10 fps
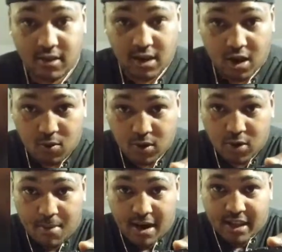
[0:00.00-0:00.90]
I don't want
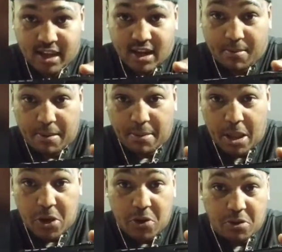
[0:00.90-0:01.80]
nobody getting up here like,
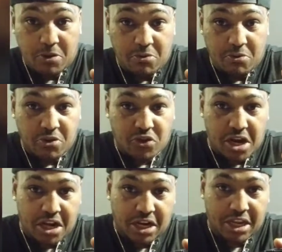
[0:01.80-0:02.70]
oh, you
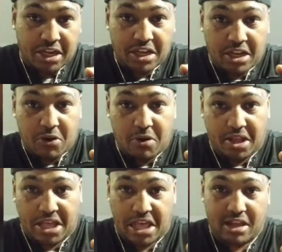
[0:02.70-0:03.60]
trying to clean the
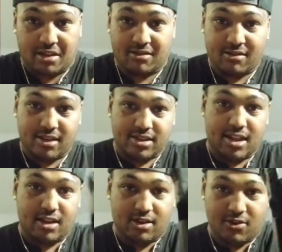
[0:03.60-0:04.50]
loaded gun. It's
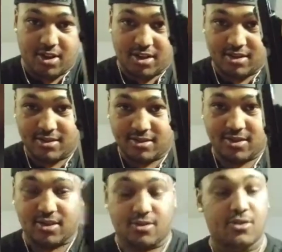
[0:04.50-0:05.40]
not loaded.
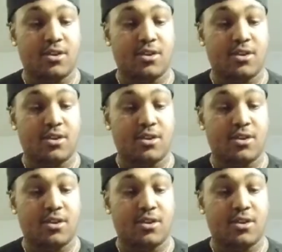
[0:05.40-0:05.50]
So,